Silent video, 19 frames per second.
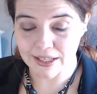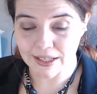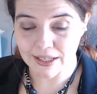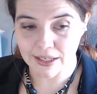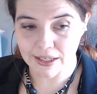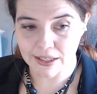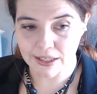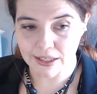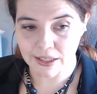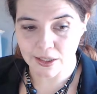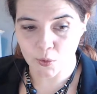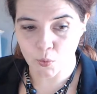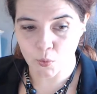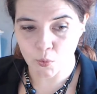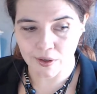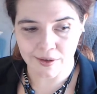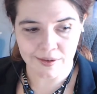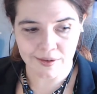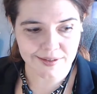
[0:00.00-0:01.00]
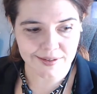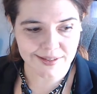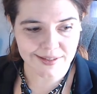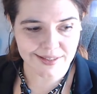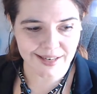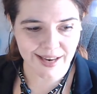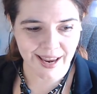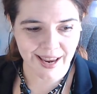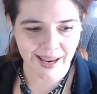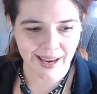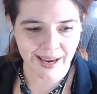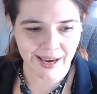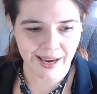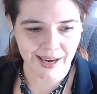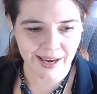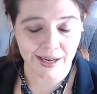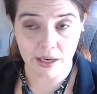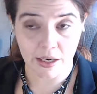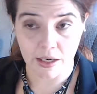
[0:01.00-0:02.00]
he was
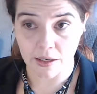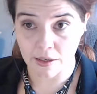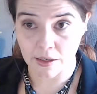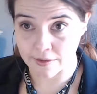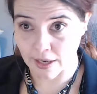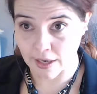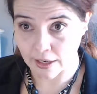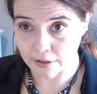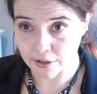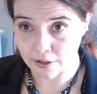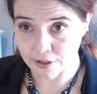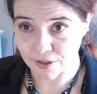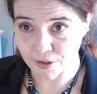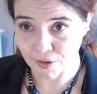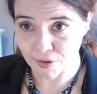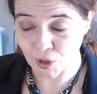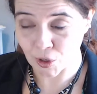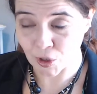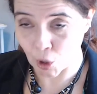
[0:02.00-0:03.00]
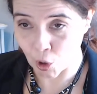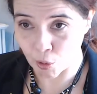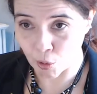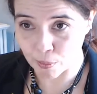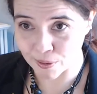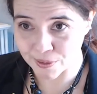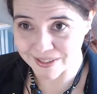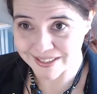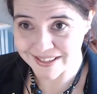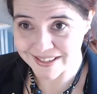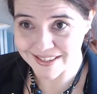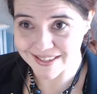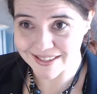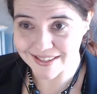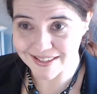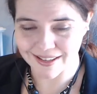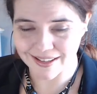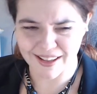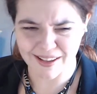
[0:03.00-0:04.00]
a conductor, an
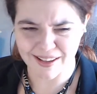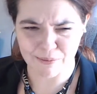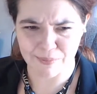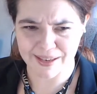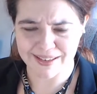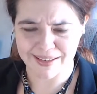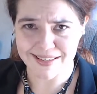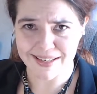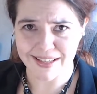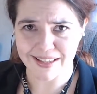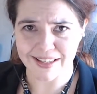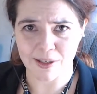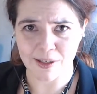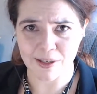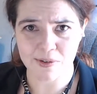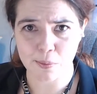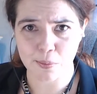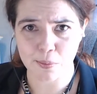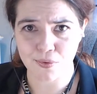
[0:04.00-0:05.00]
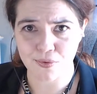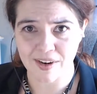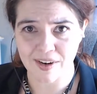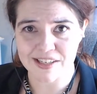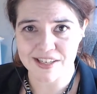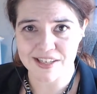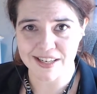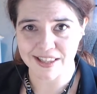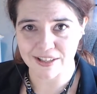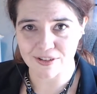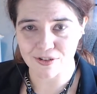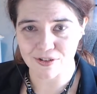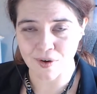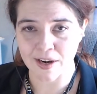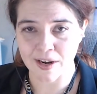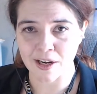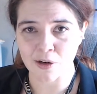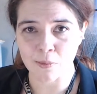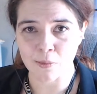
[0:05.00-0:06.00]
oboist. Basically, he was a professionally
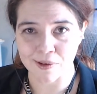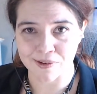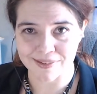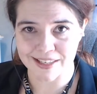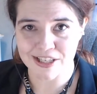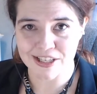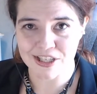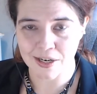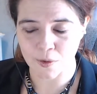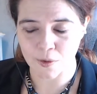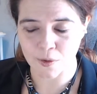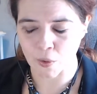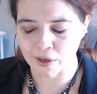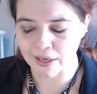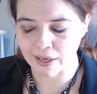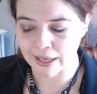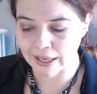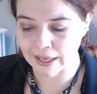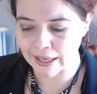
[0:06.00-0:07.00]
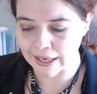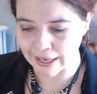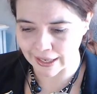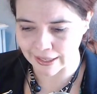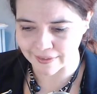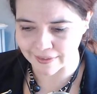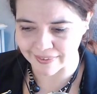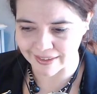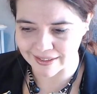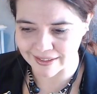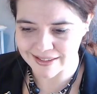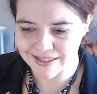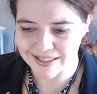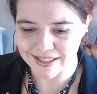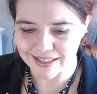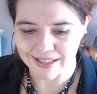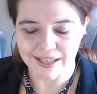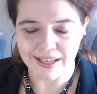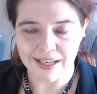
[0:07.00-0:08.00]
trained musician working in England
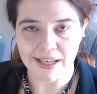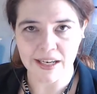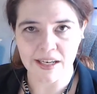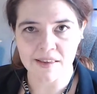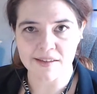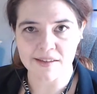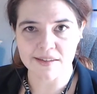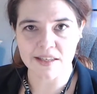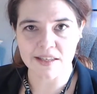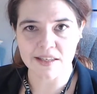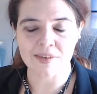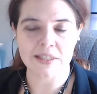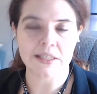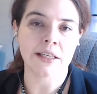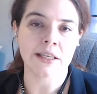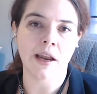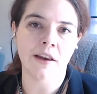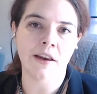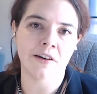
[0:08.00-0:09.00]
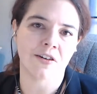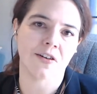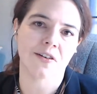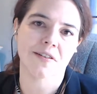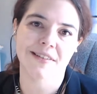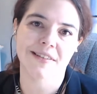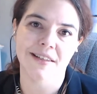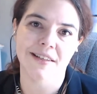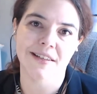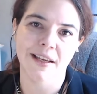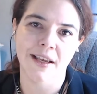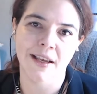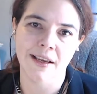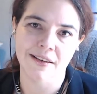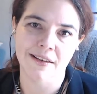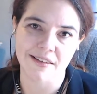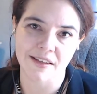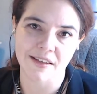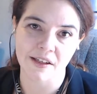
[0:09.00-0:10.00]
in the 1700s.
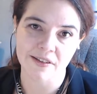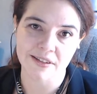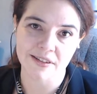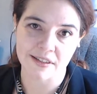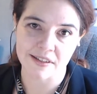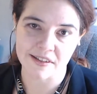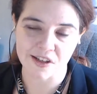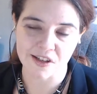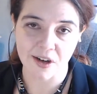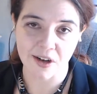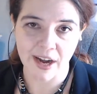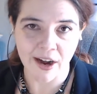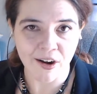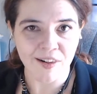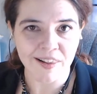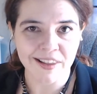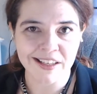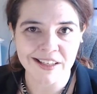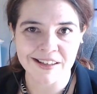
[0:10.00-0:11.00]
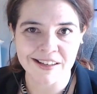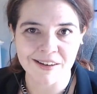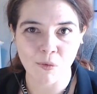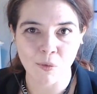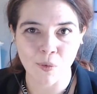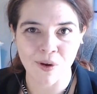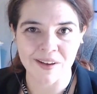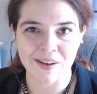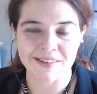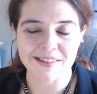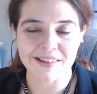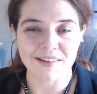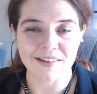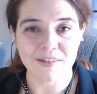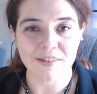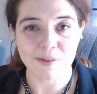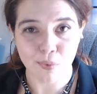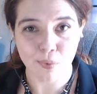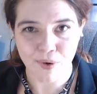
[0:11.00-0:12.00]
His little sister Carolyn was the
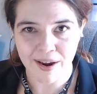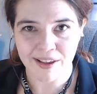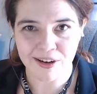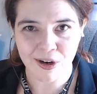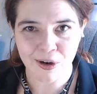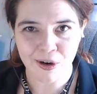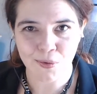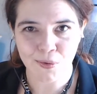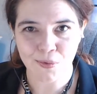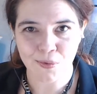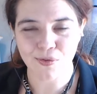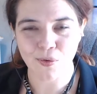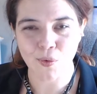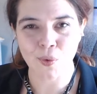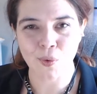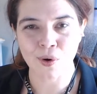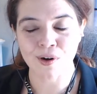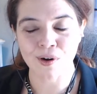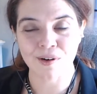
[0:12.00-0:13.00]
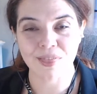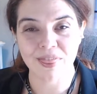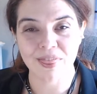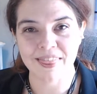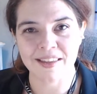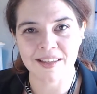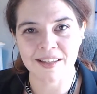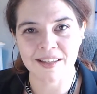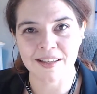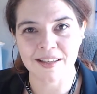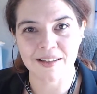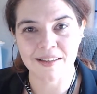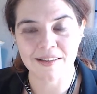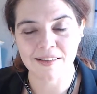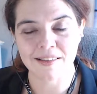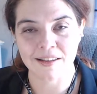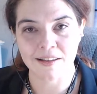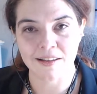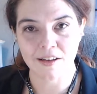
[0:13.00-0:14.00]
soprano for
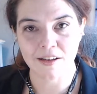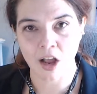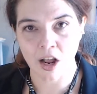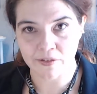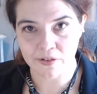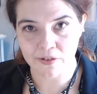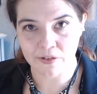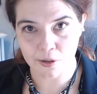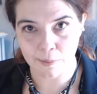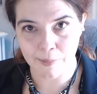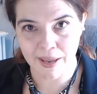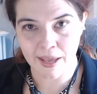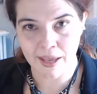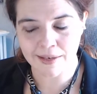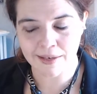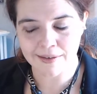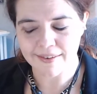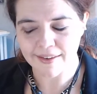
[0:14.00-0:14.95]
the concert band,